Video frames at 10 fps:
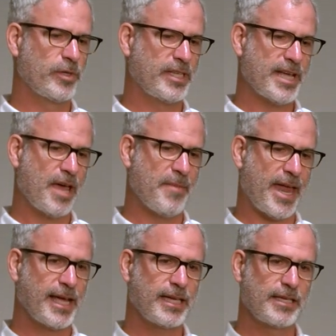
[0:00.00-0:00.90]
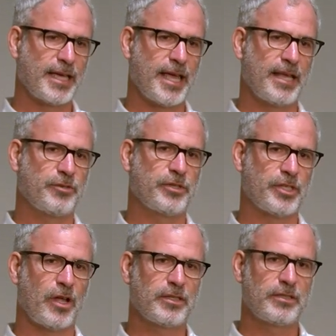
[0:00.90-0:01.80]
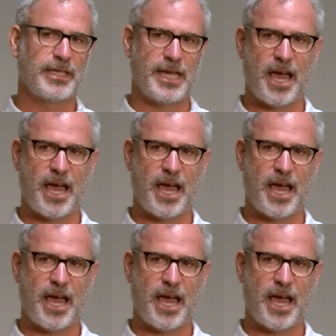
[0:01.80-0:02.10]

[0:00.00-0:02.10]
was a diabetic and as a result did